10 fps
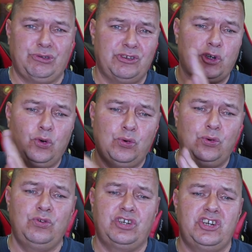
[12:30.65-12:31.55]
So it's
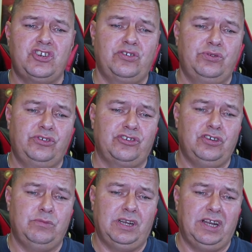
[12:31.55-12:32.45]
all digital
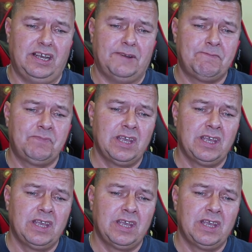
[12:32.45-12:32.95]
zoom in there.